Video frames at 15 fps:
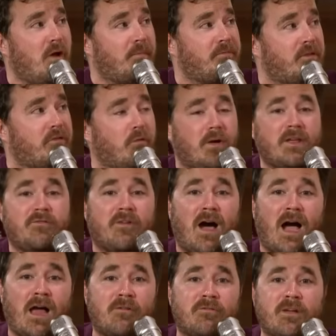up to
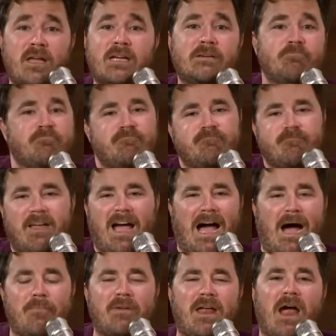25.
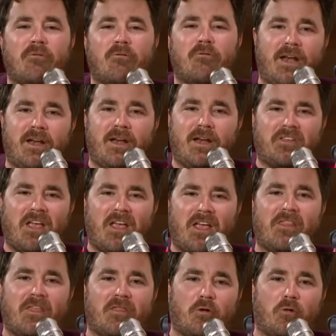I'm not ready to say
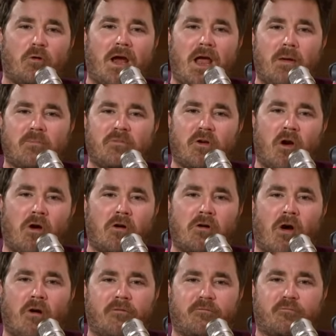that the Rams
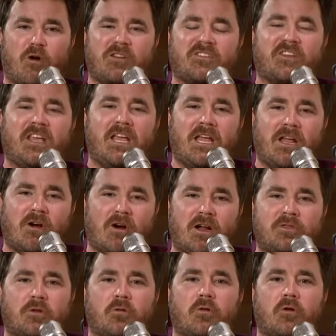are frisky or
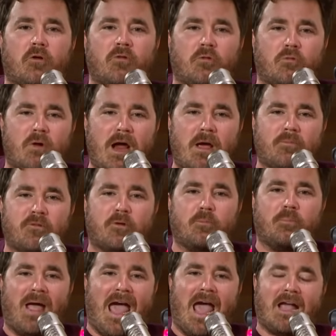the Rams are
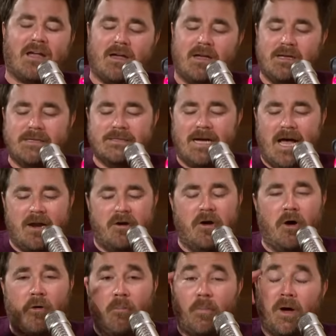back. I don't
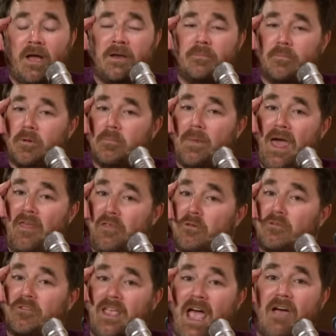know, but Matthew
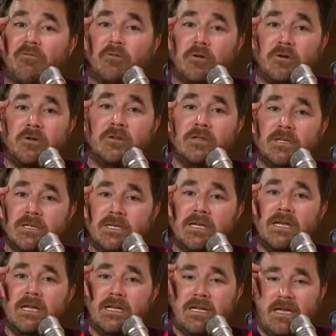Stafford,
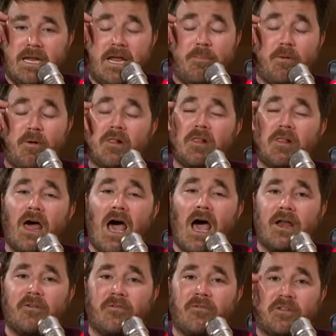he put a lot
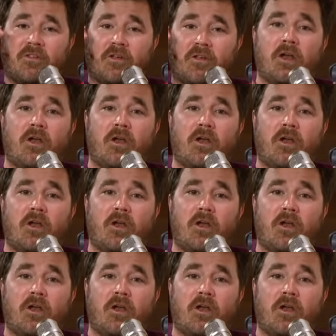of us on